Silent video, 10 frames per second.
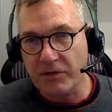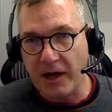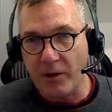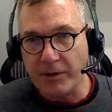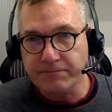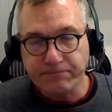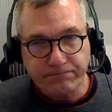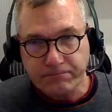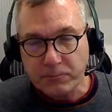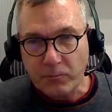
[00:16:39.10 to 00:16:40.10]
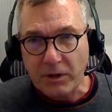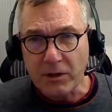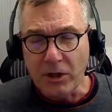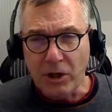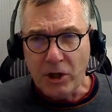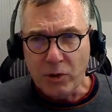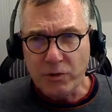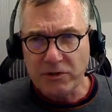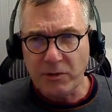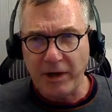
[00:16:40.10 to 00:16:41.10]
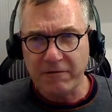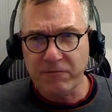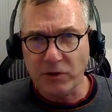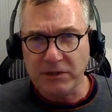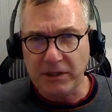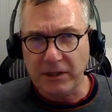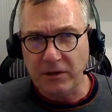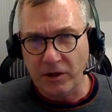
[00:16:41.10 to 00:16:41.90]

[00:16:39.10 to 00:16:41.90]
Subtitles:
an hour, which is about 40